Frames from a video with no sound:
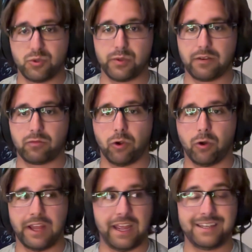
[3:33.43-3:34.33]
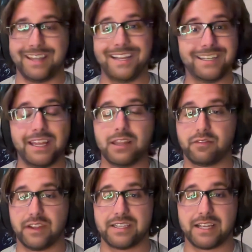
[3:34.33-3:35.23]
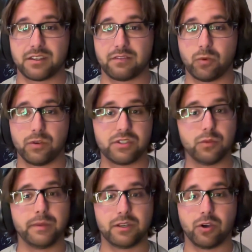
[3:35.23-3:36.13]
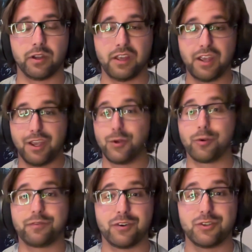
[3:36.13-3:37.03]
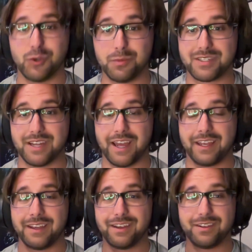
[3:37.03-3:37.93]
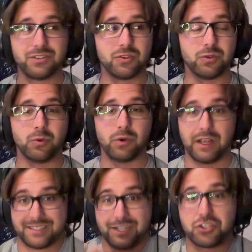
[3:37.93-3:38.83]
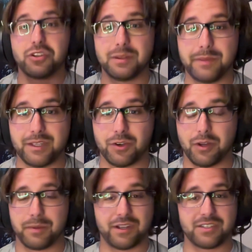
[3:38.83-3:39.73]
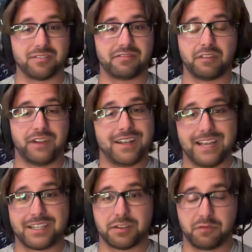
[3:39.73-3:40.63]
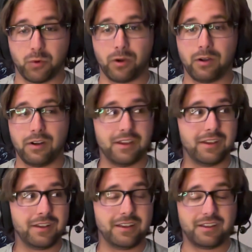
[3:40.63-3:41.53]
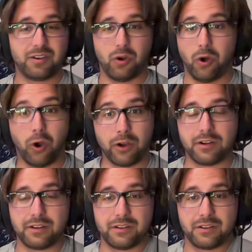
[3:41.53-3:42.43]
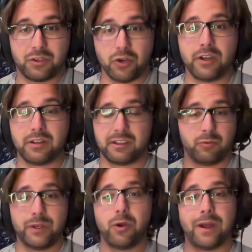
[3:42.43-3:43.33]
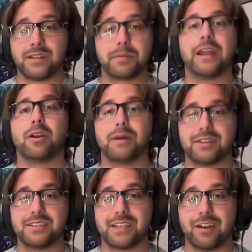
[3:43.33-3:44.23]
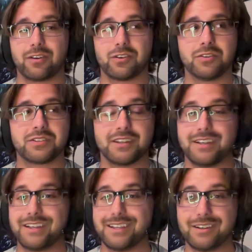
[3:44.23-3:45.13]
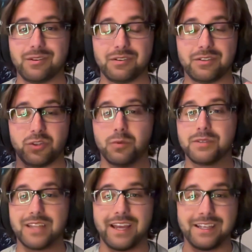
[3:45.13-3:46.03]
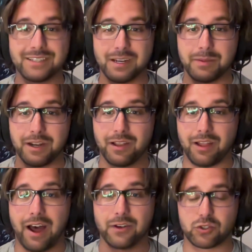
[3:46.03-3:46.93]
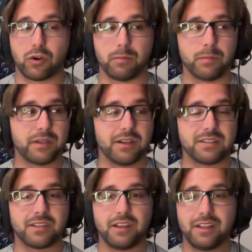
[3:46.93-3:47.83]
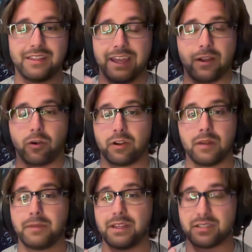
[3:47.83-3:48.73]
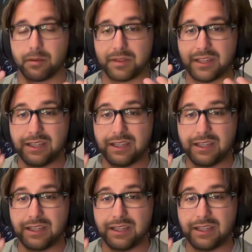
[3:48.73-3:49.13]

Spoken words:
get wrong, and they need the Fantastic Four to be good in order for Doomsday to essentially be good, because if the Fantastic Four aren't good, like if we don't end up caring about these characters, Doomsday is going to be in a lot of trouble because they are going to be some of the